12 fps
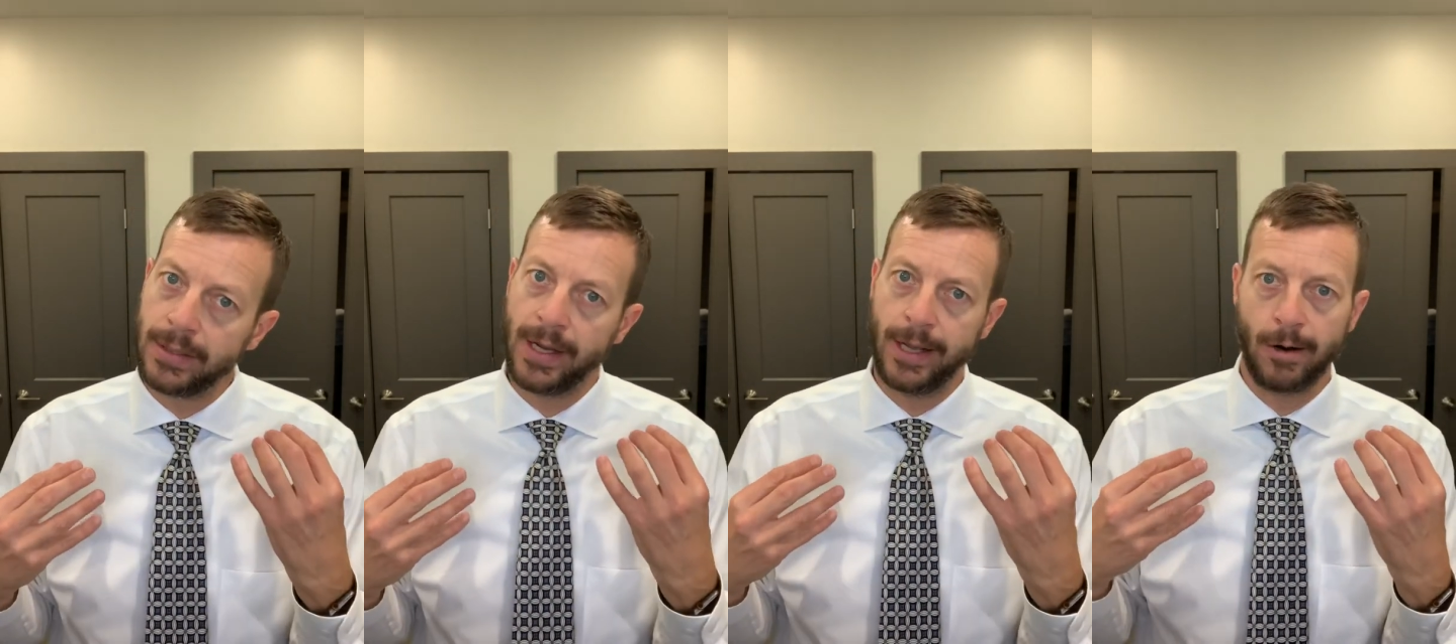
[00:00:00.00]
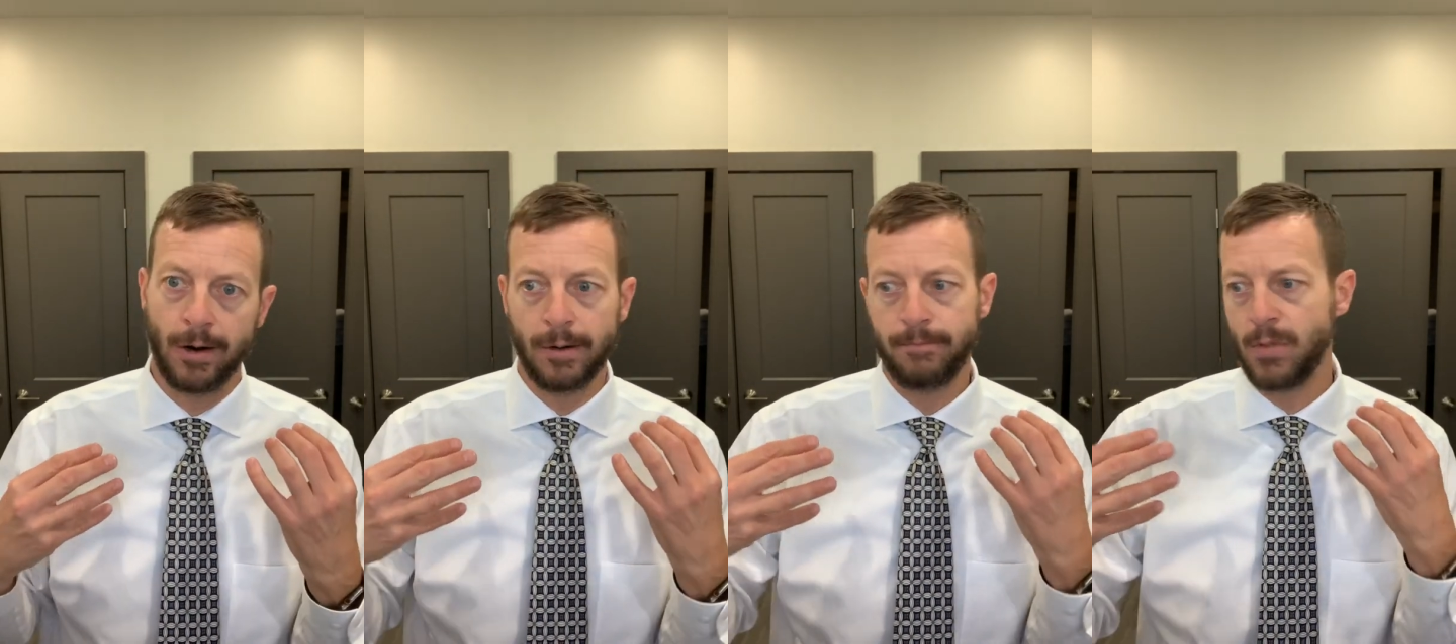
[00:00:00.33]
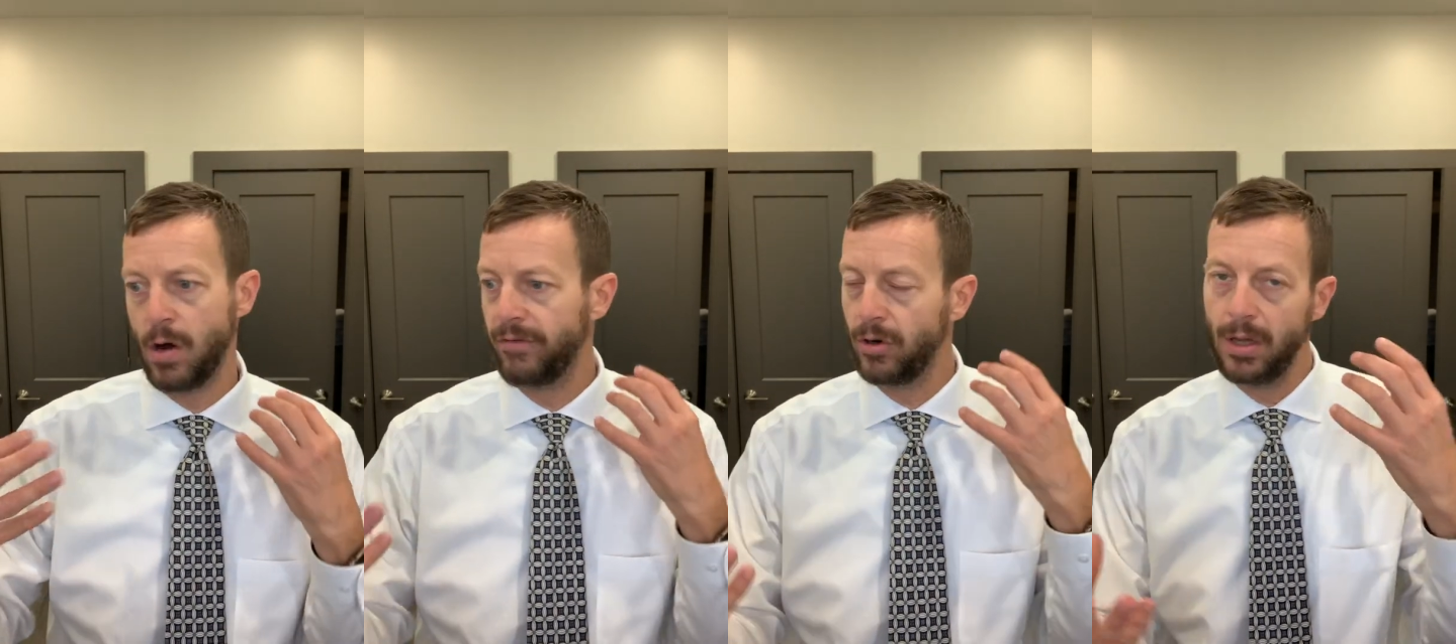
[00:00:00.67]
and our
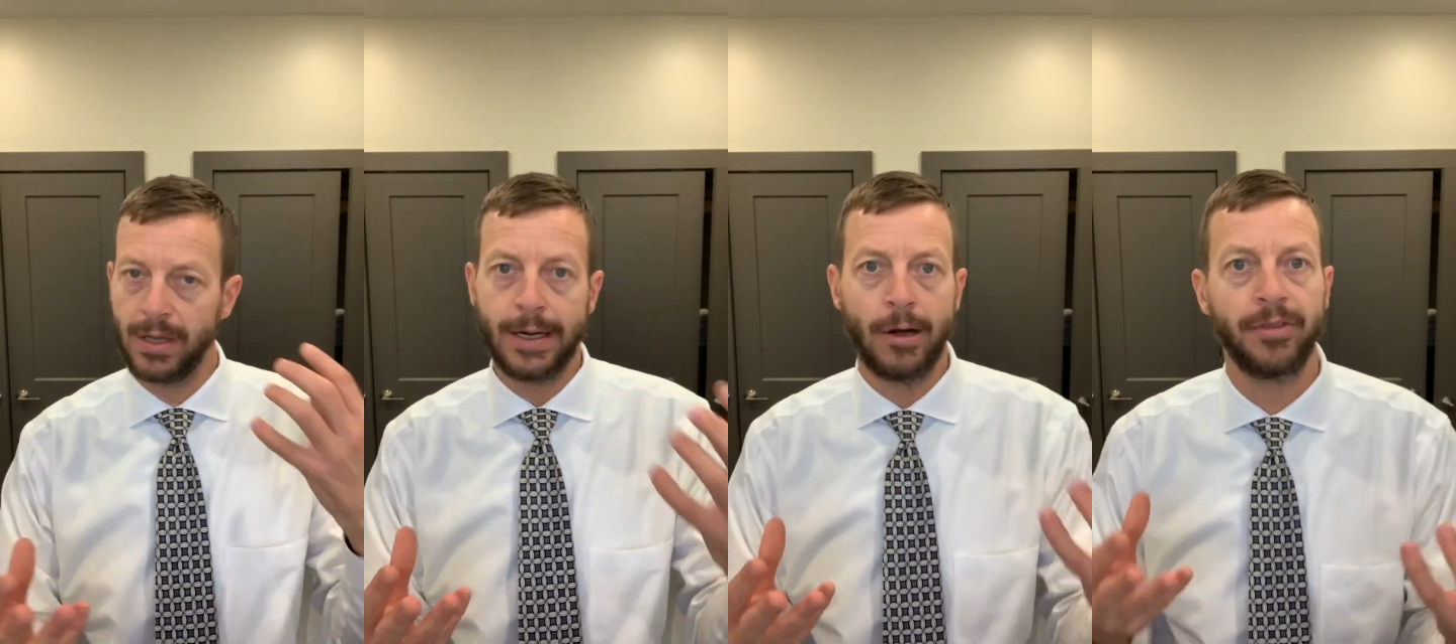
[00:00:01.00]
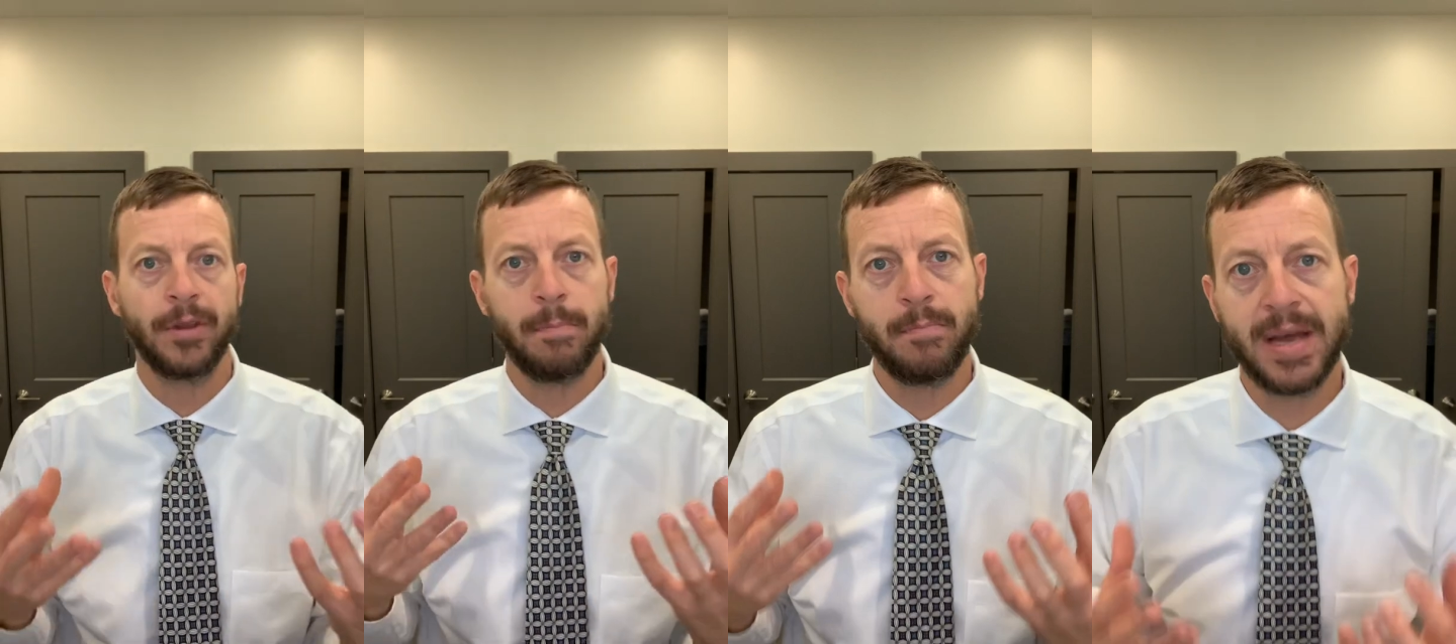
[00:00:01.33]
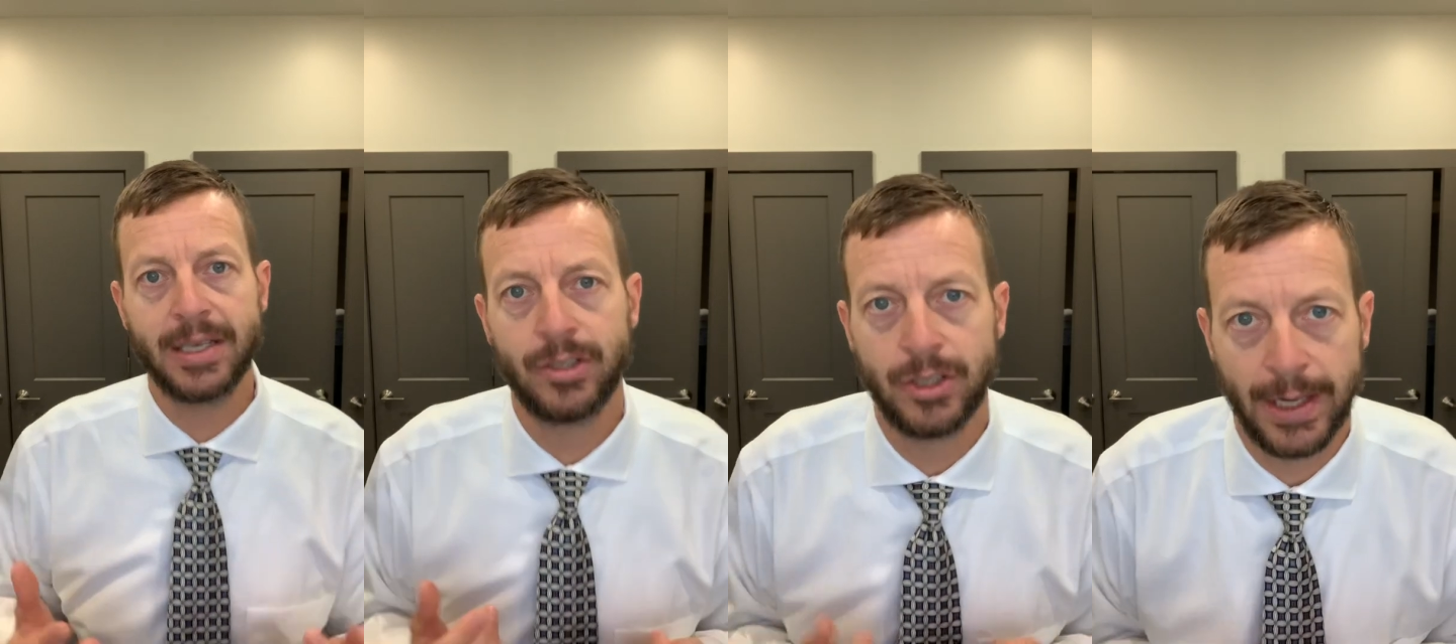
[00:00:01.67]
overall health the
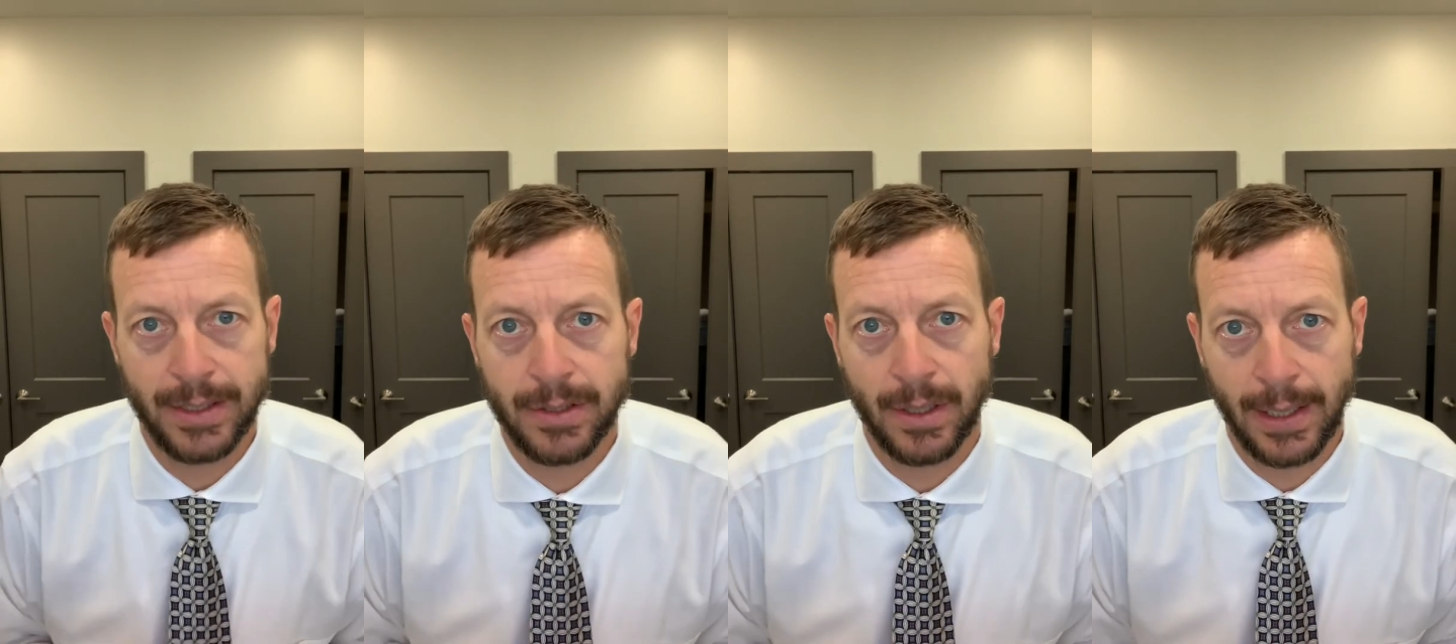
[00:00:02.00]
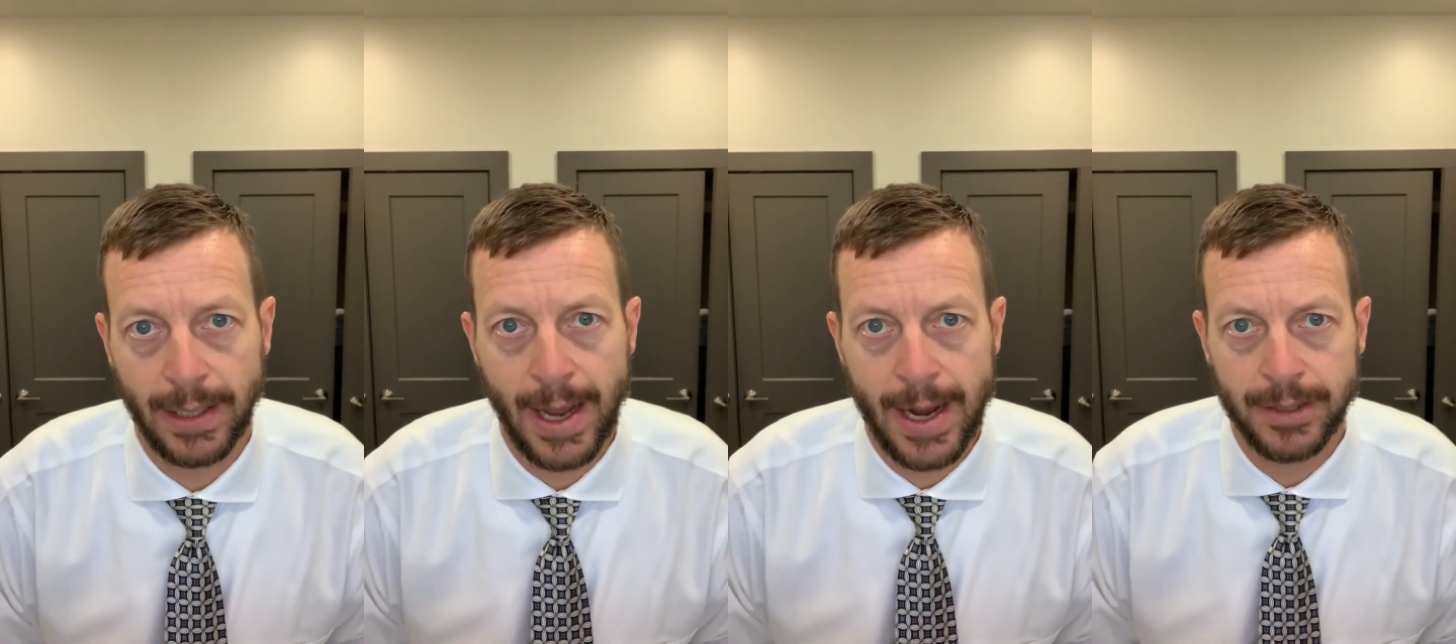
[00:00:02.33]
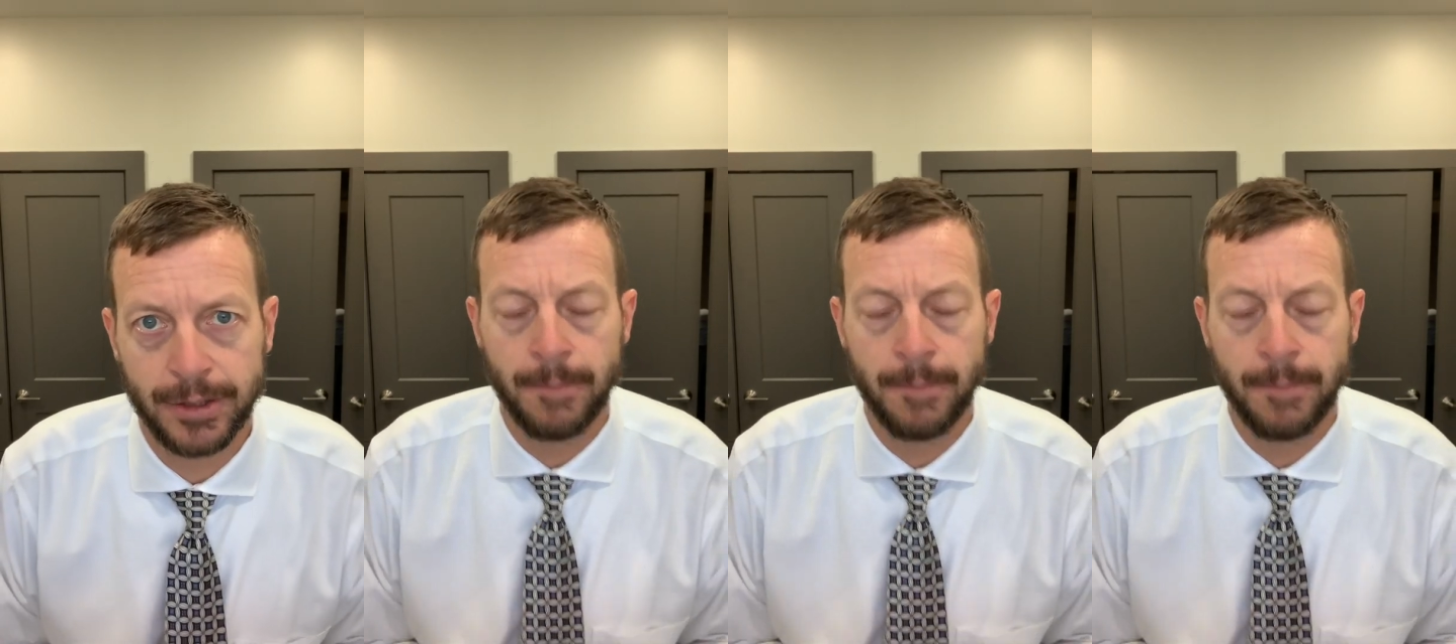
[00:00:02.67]
best chance that it has.